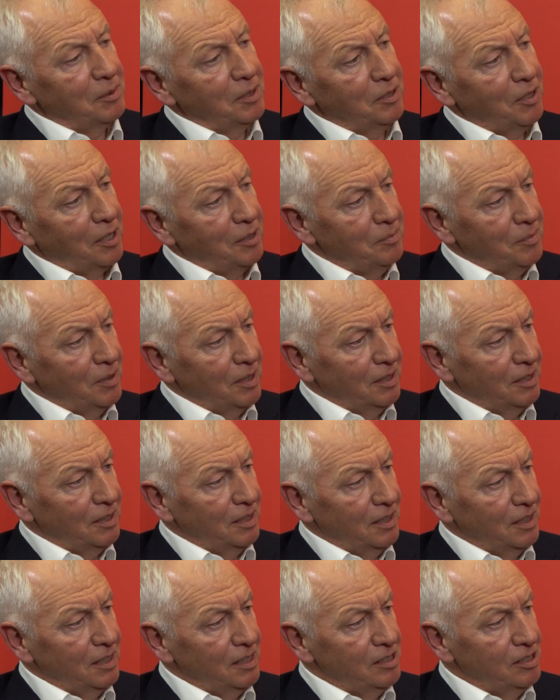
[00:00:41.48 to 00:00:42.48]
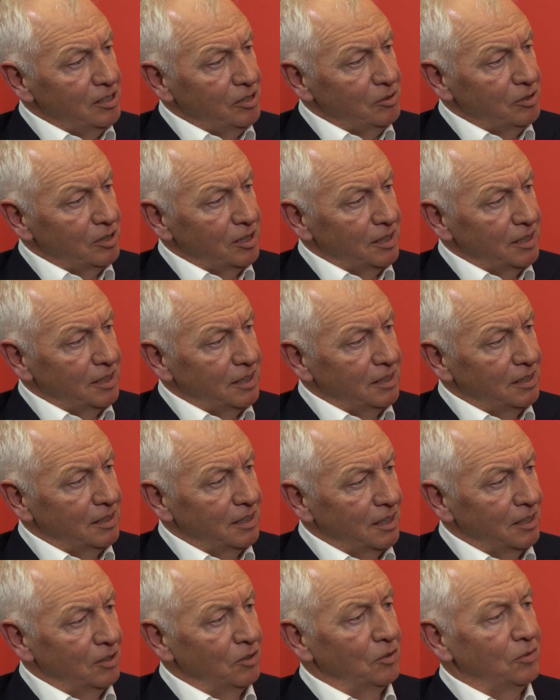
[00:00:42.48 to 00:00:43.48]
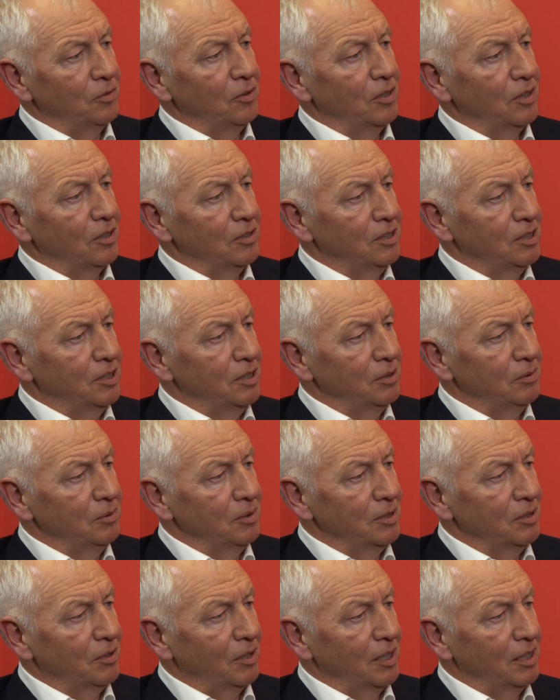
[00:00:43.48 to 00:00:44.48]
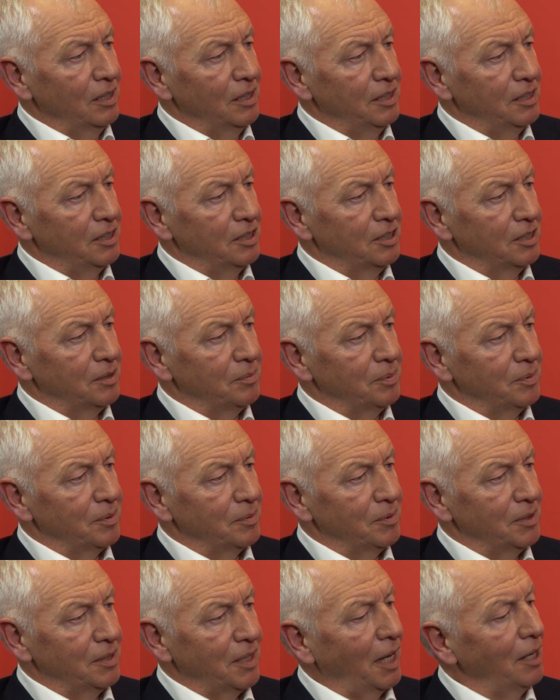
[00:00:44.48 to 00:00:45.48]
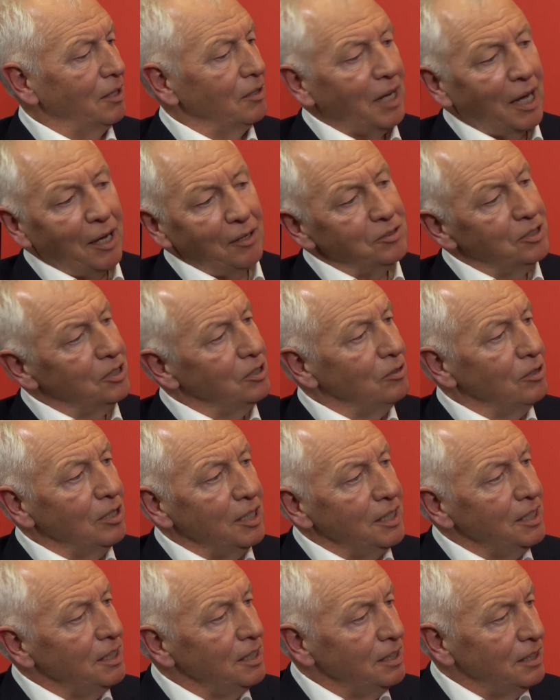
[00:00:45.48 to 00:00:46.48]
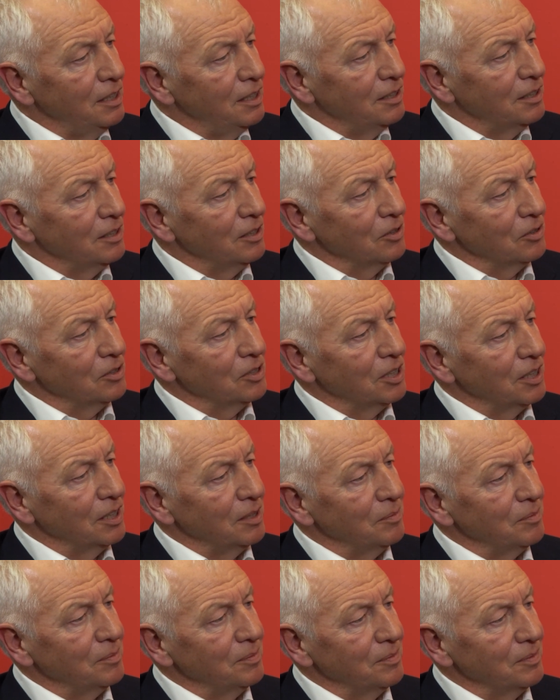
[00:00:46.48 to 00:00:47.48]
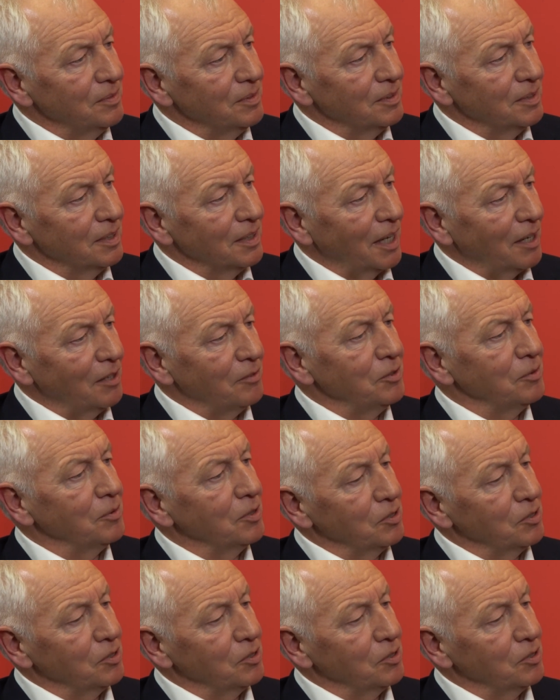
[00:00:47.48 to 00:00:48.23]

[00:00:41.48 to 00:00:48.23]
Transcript: I mean, great marketing is usually an awful lot to do with great leadership. I mean, how do you lead your team? How have you?